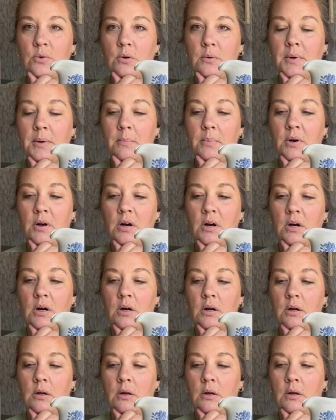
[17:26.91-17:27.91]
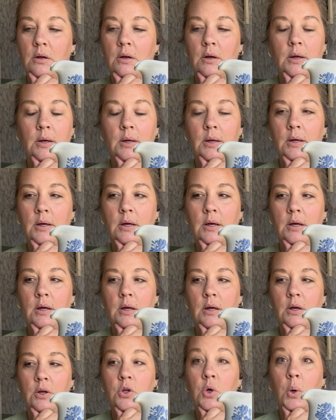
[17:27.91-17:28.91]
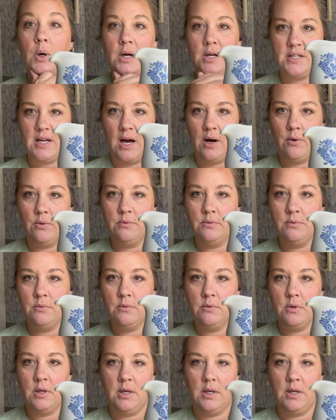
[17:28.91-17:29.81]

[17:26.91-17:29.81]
remember Yorktown.